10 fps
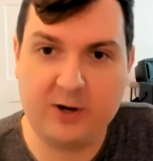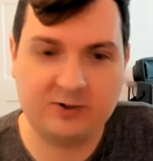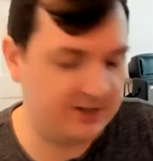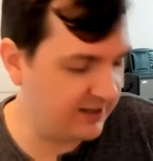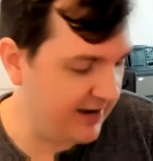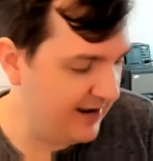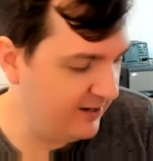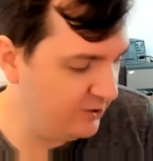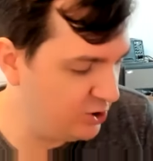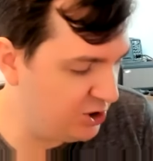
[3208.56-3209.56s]
post,
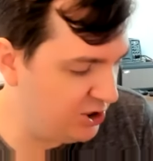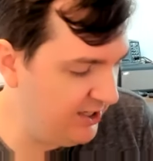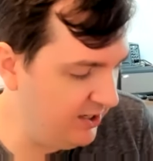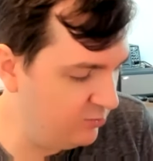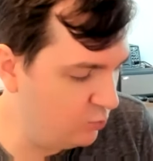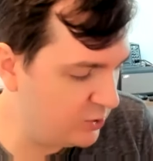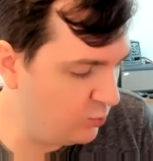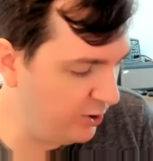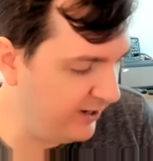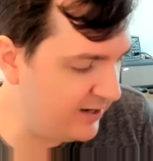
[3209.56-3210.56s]
and she was
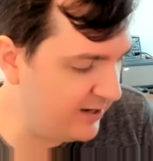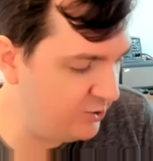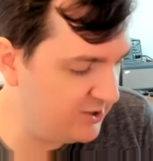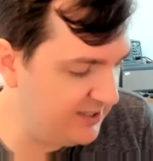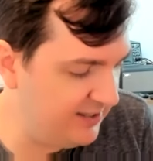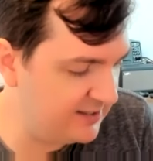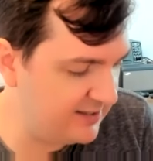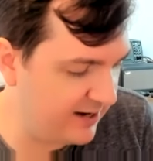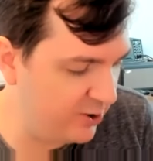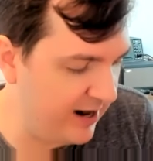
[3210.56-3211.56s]
wondering how you see
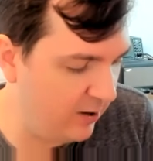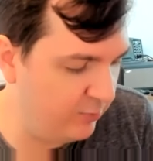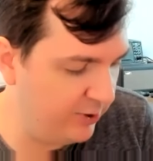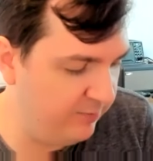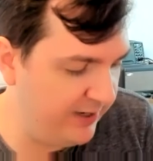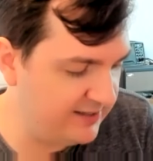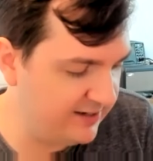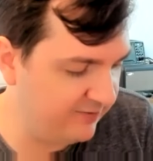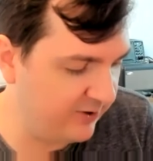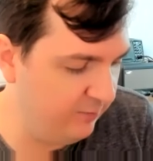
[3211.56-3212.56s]
designer output being
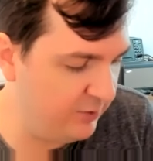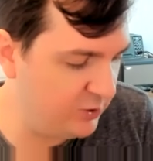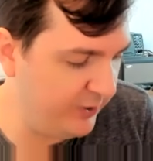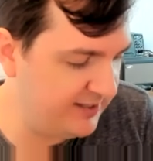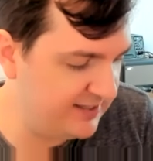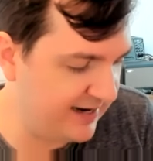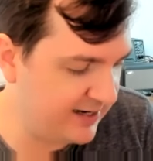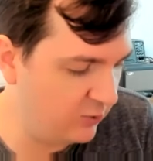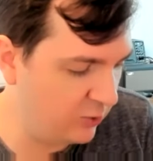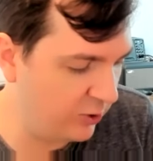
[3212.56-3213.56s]
different between
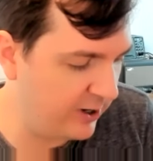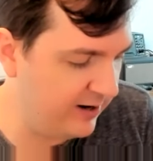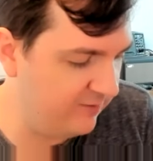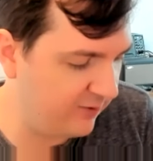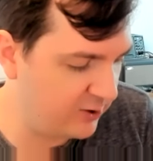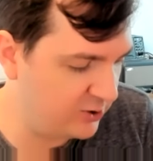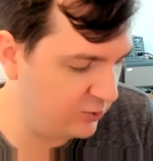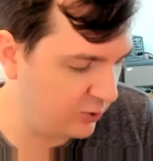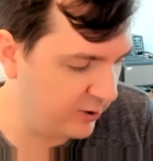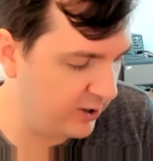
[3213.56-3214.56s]
second order and first
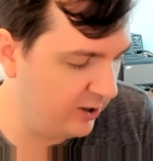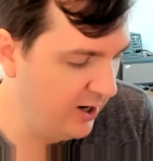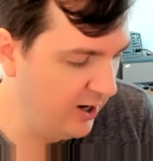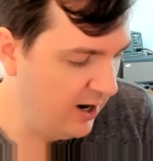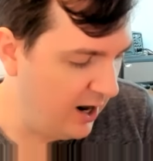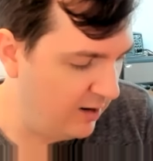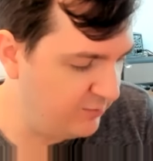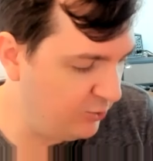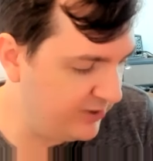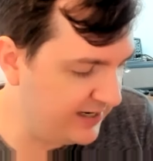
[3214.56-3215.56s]
order. Do
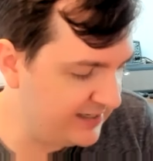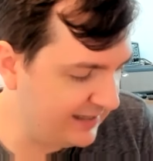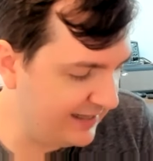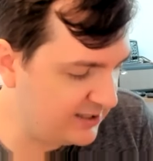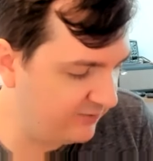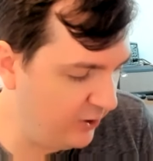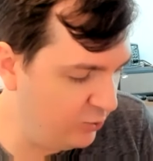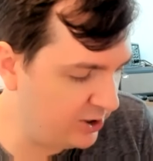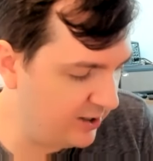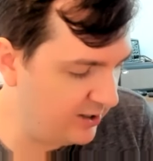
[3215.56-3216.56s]
you think it's less
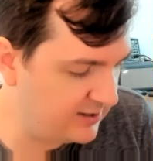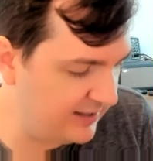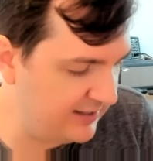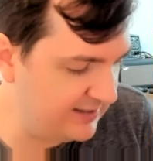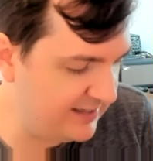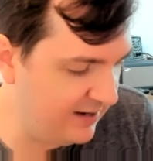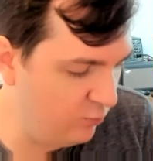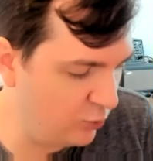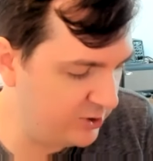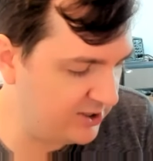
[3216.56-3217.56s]
flowcharts and instead
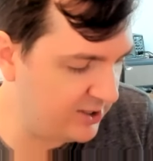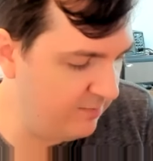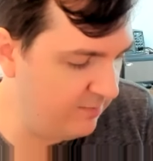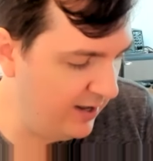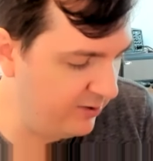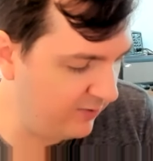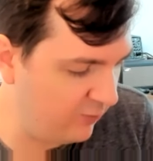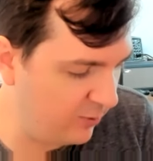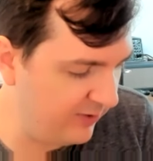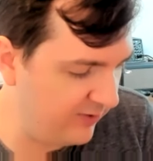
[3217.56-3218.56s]
more some other
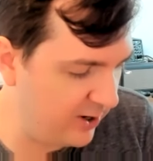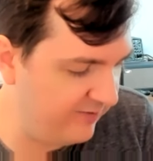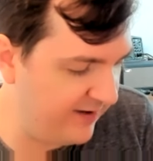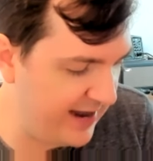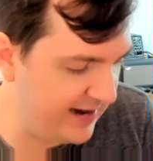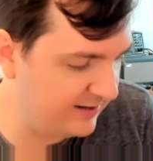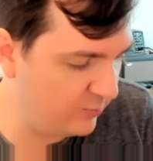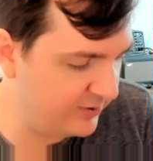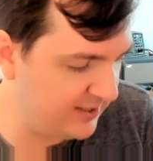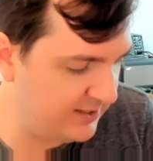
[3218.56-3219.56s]
form of artifact that
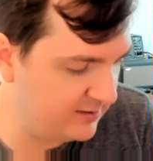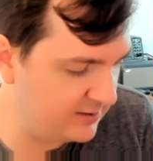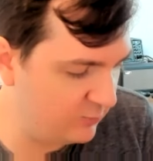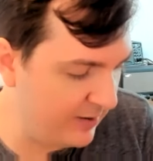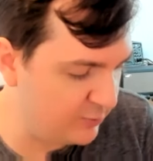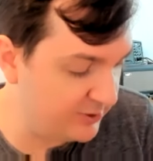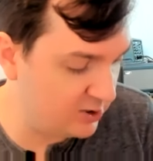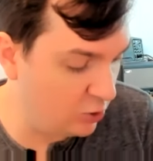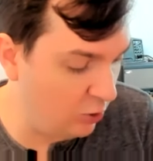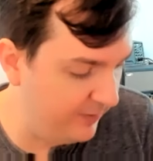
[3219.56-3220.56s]
represents
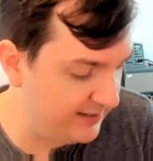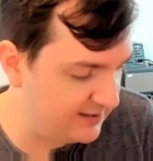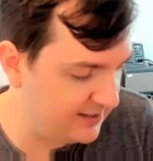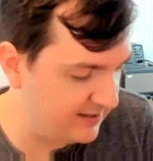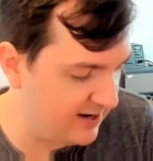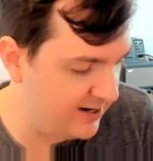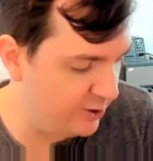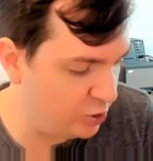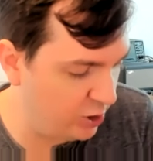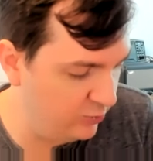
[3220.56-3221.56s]
goal-based design
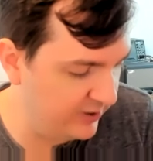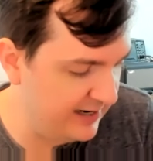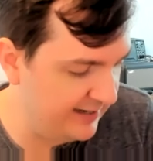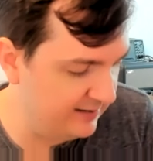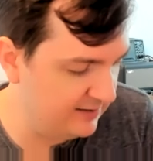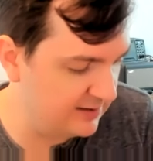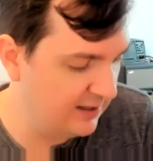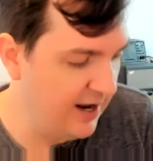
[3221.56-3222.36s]
or tone guidance,